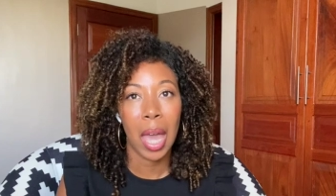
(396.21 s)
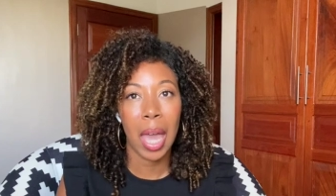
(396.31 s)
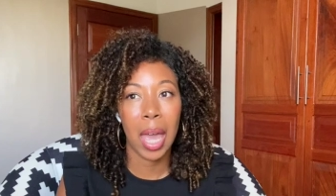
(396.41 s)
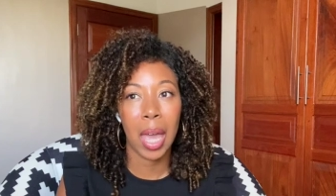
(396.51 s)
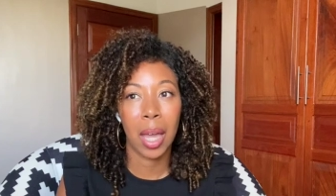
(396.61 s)

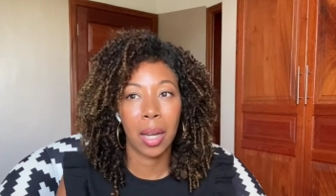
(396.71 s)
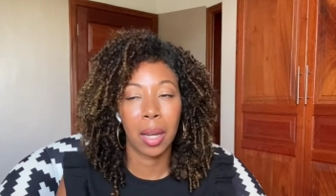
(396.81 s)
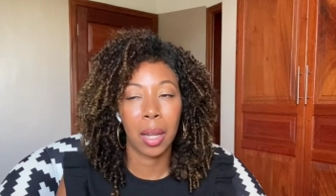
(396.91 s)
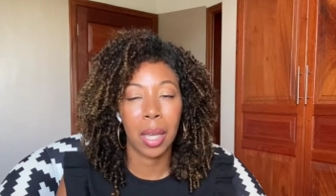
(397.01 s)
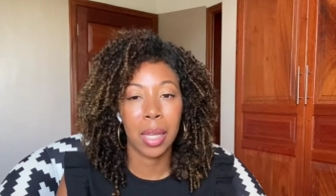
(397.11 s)

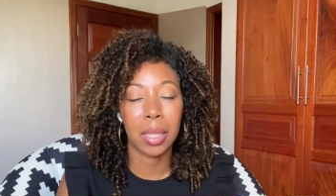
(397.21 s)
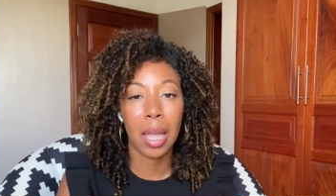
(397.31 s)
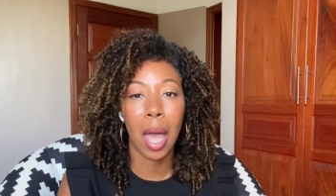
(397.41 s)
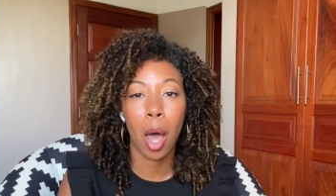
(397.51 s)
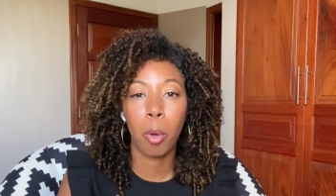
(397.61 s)
and it's
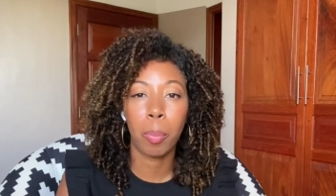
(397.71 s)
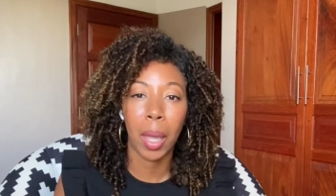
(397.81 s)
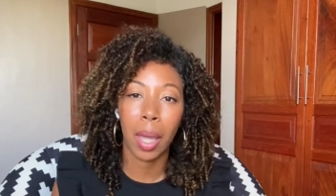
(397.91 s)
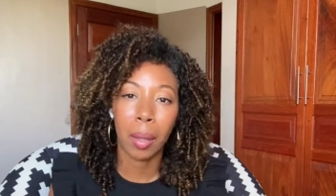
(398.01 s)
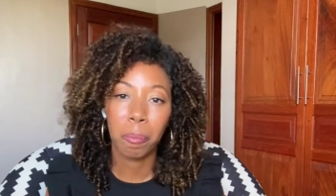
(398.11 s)

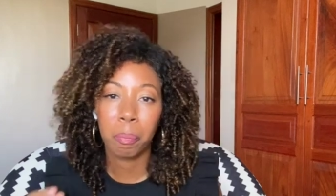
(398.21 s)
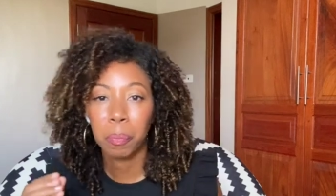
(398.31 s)
helping